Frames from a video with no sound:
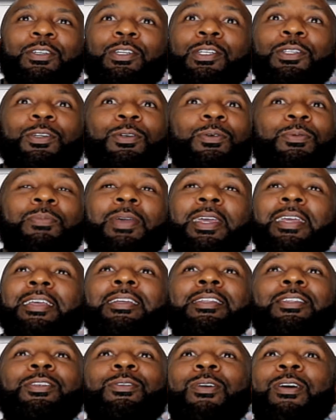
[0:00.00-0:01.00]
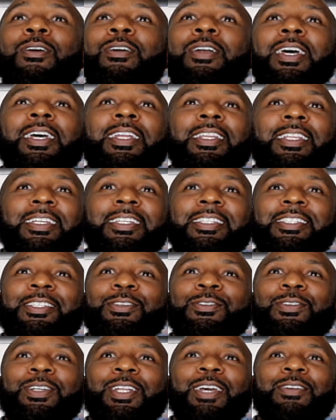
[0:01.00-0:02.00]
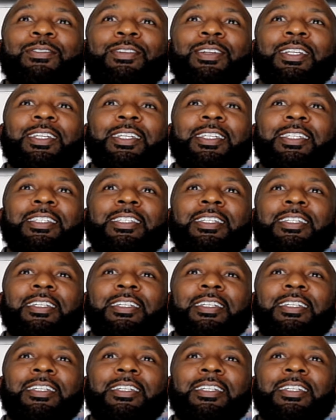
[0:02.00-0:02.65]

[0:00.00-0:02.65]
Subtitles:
You could do, man, you could do all that. Nigga, do whatever. Nigga.